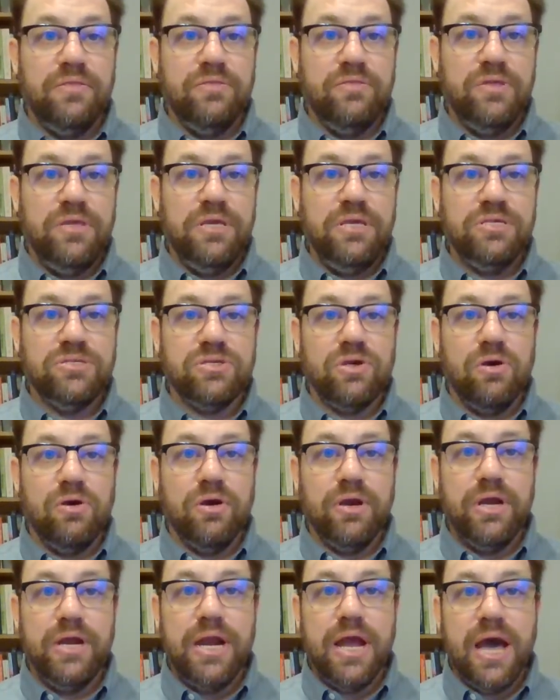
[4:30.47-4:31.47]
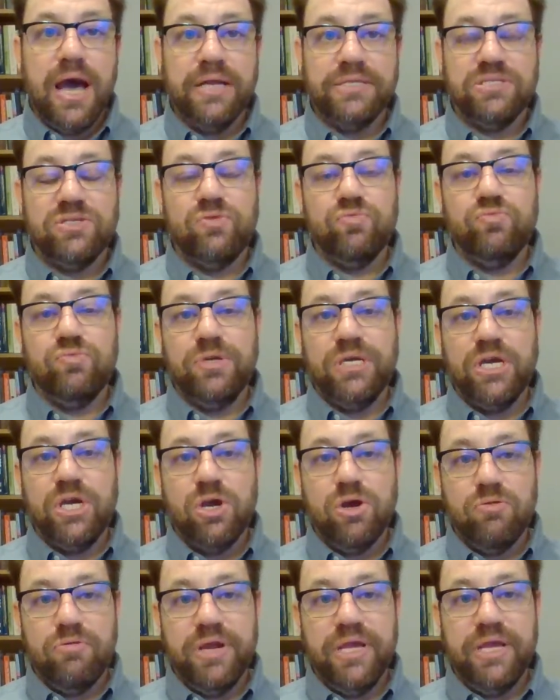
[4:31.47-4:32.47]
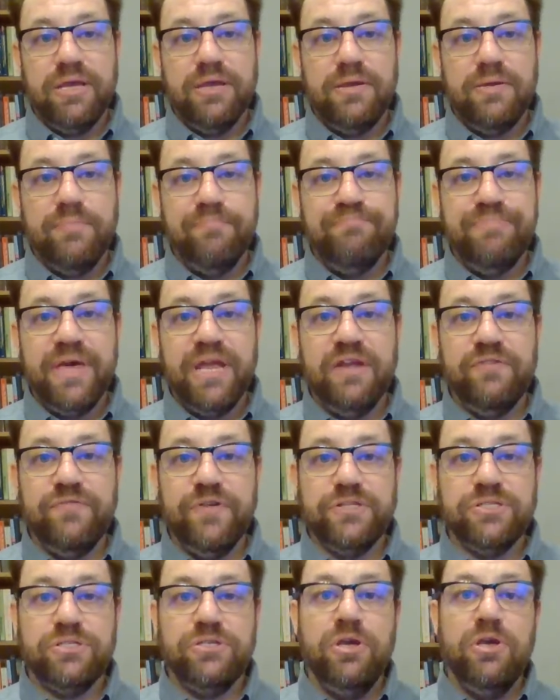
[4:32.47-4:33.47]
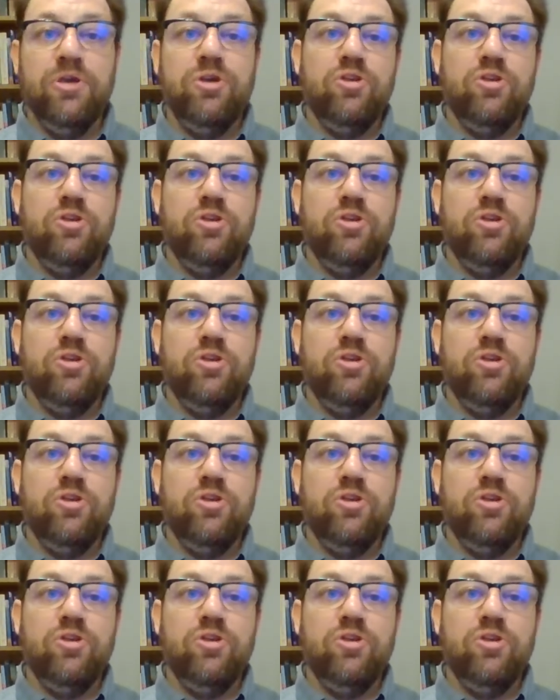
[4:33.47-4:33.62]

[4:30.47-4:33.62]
these are not recurring benefits.